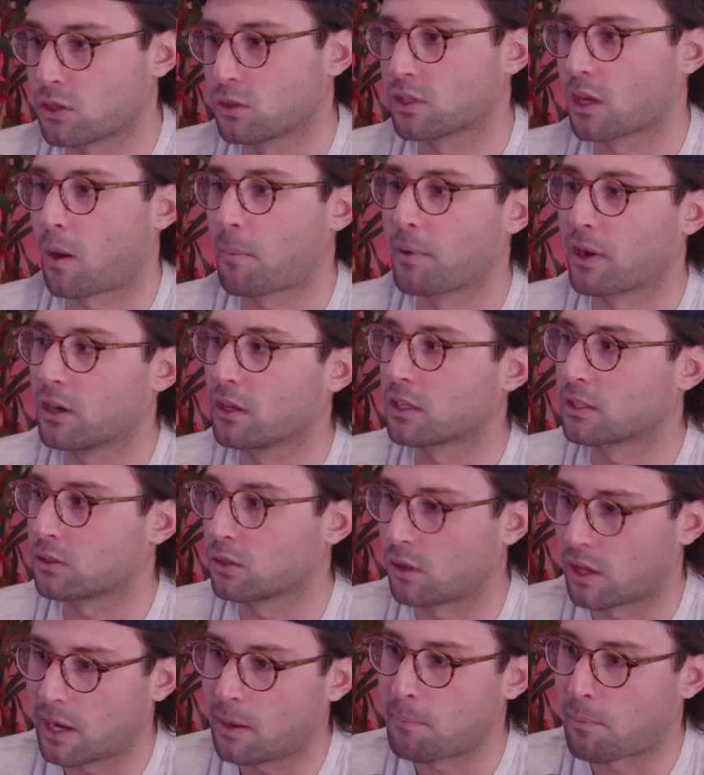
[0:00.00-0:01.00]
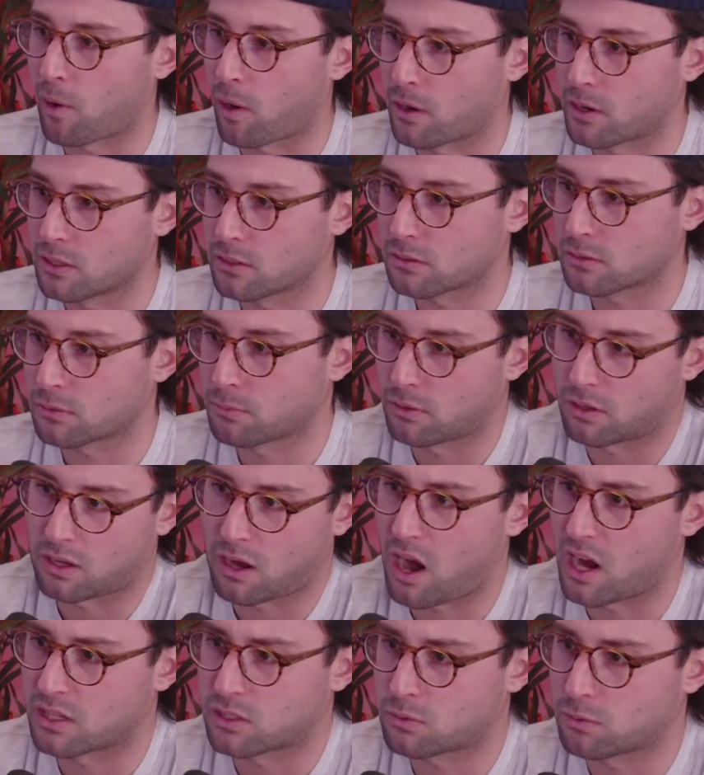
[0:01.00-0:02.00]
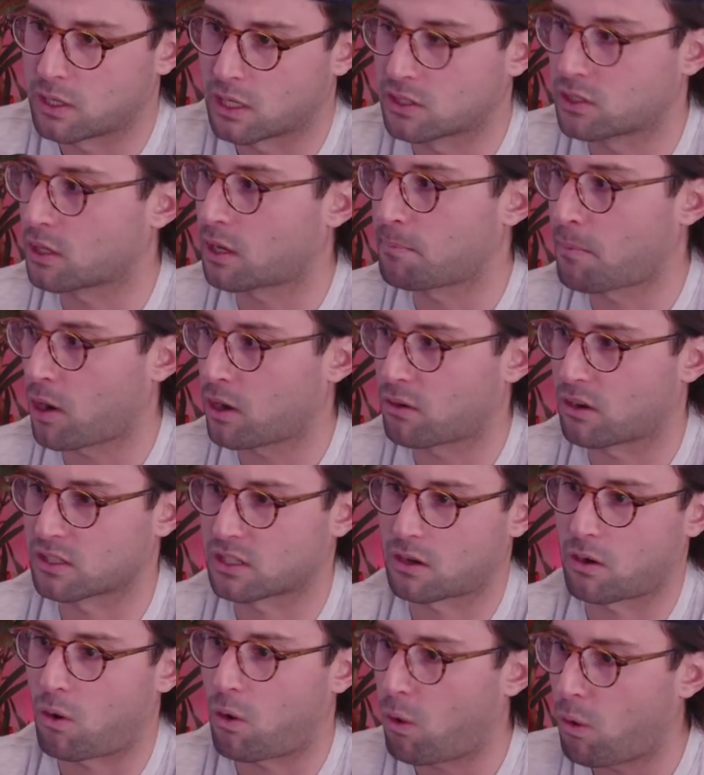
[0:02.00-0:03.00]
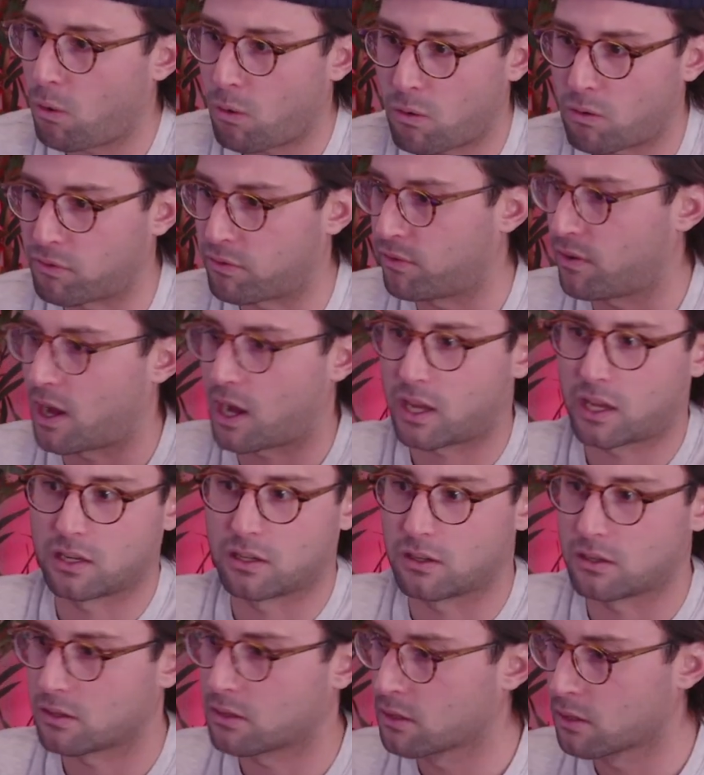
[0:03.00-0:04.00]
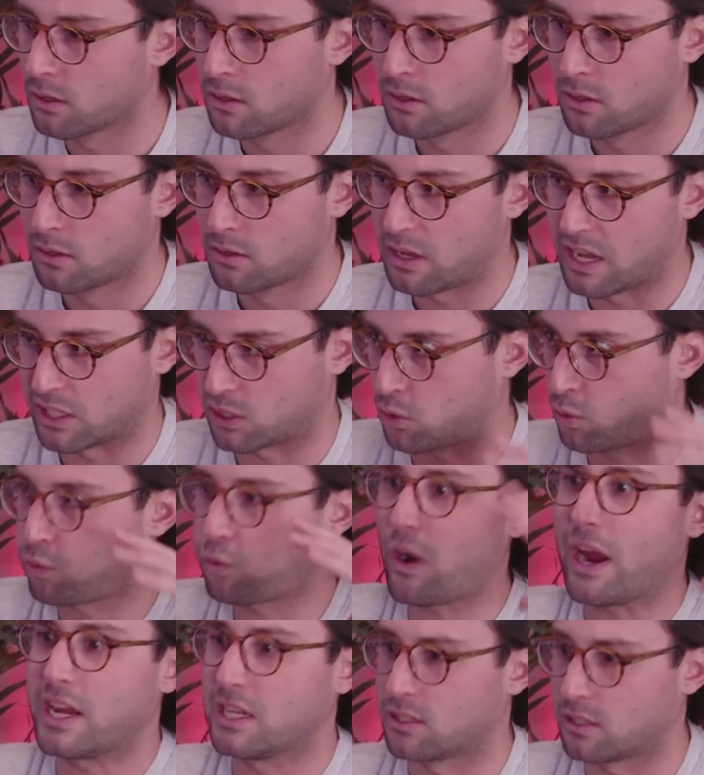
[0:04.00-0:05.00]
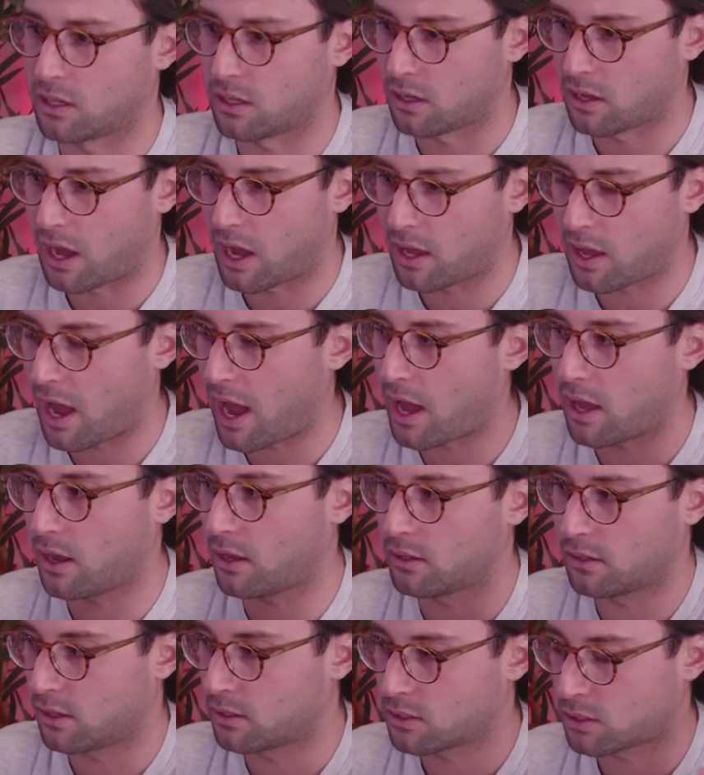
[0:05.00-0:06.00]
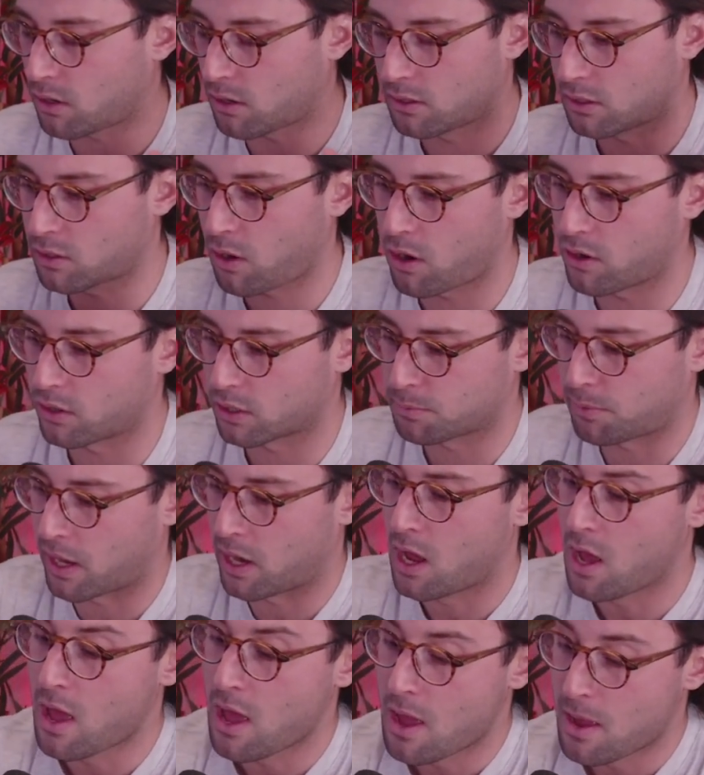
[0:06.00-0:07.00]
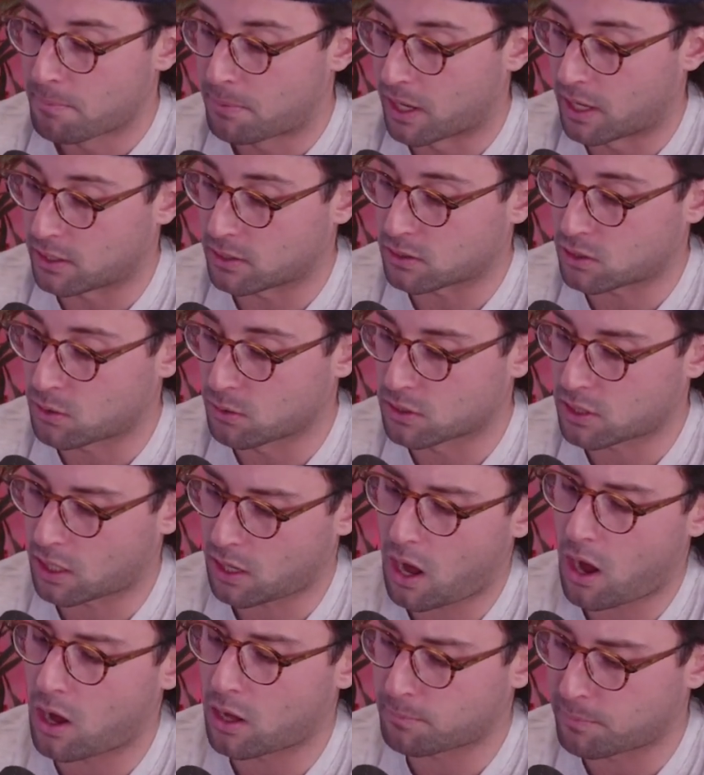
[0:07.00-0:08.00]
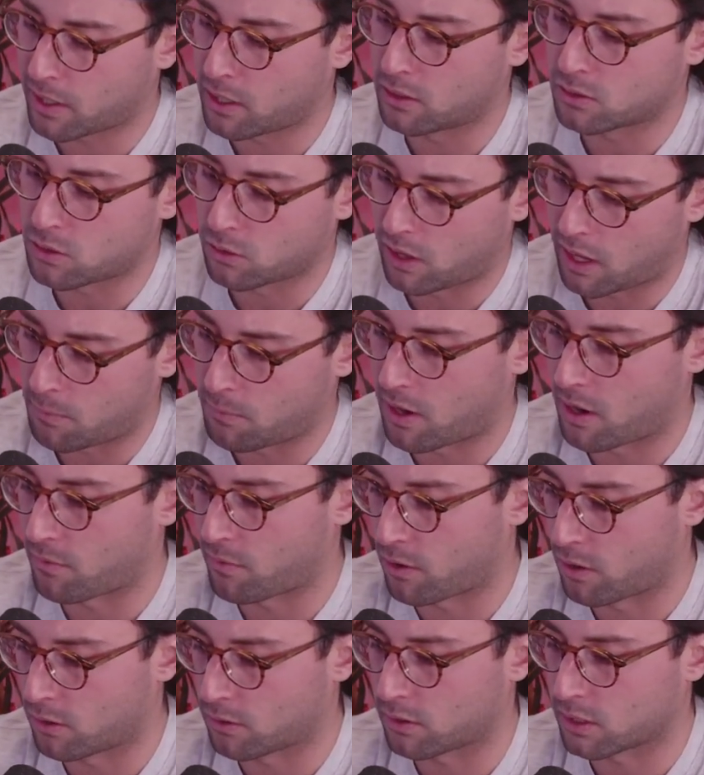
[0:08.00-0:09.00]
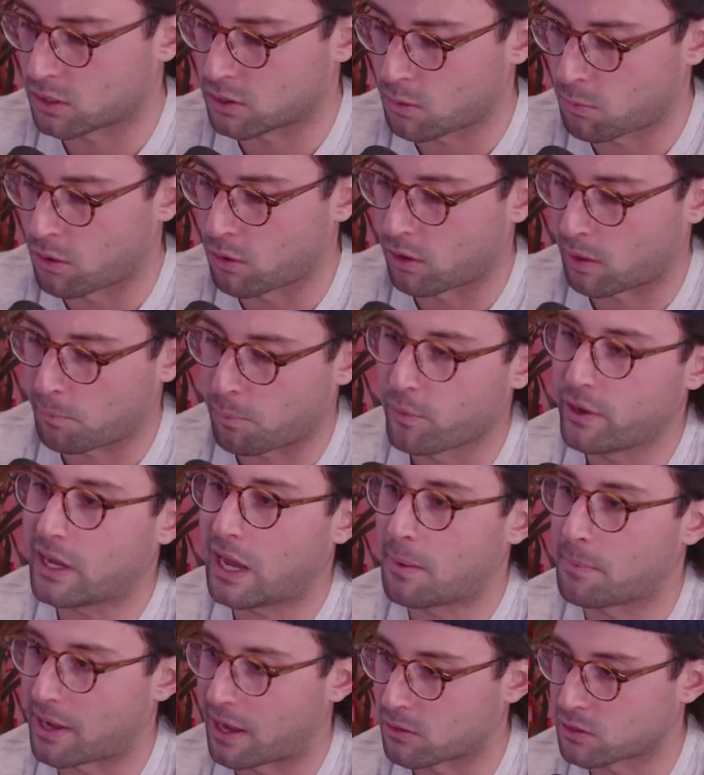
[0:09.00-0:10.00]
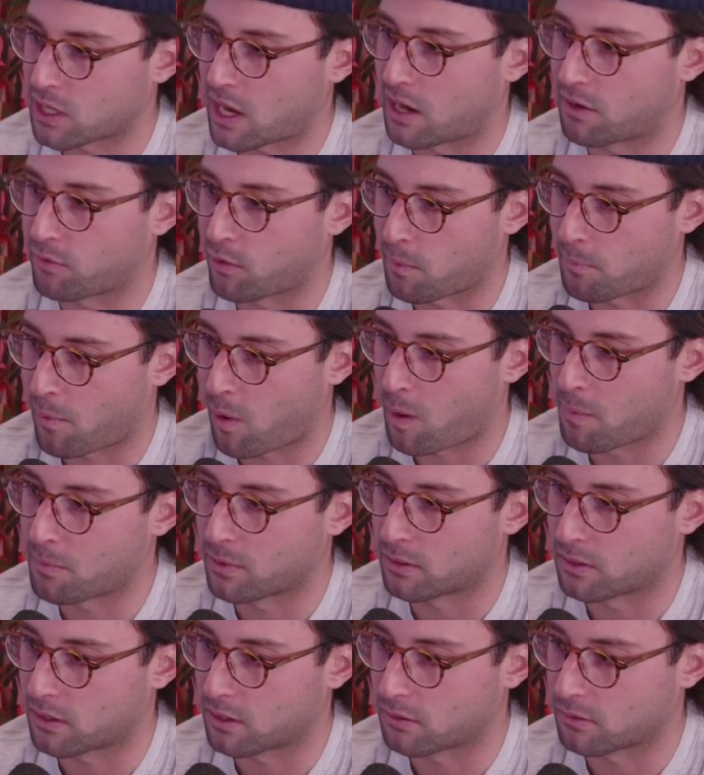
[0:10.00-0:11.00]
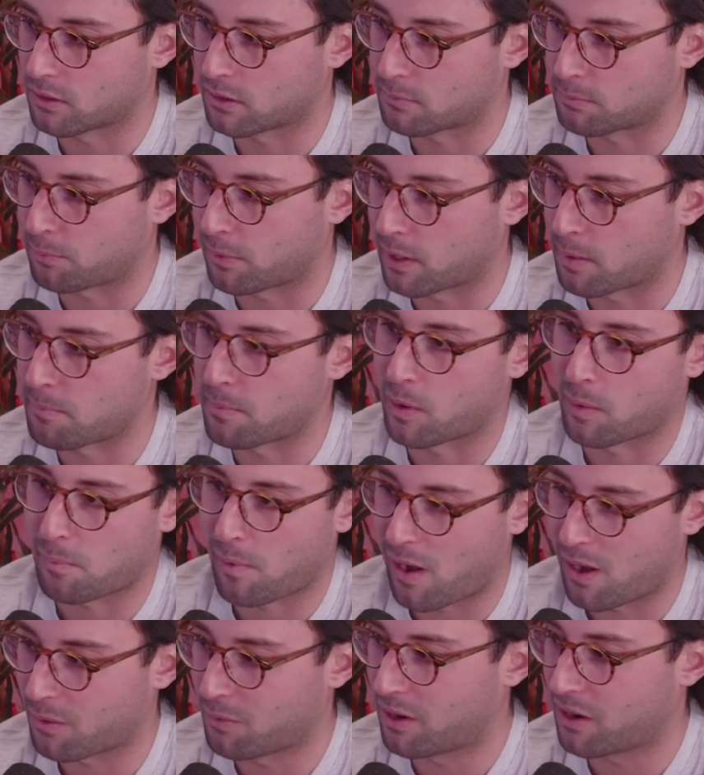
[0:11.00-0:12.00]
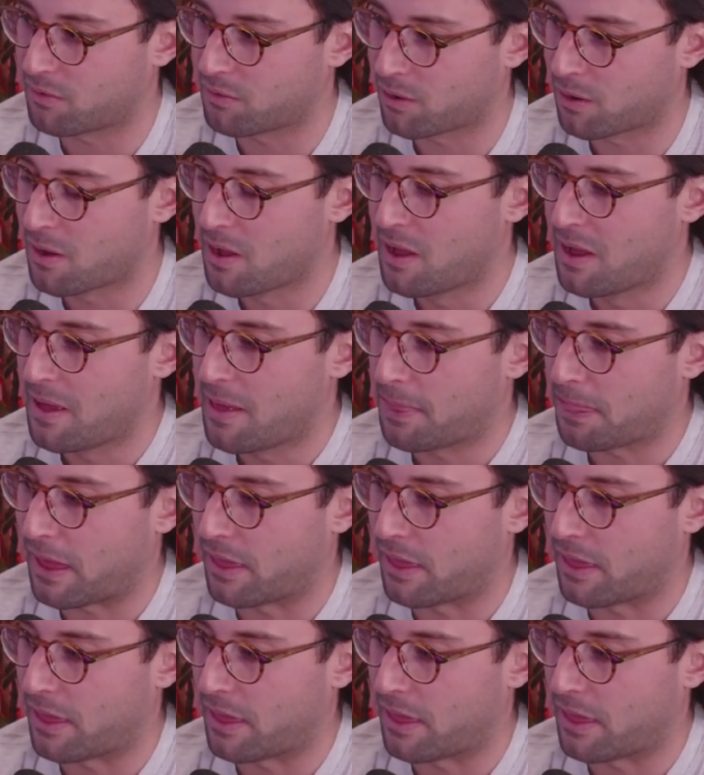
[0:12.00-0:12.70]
Yeah, so she was like, I'll bring you to like Tulane parties. So we're like, all right, sweet, because like Mardi Gras is like a whole fucking it's crazy. It's hard to explain, but she was like, I'll bring you to Tulane, whatever, and like, so we were like pre-gaming outside of her apartment, like playing beer pong, whatever.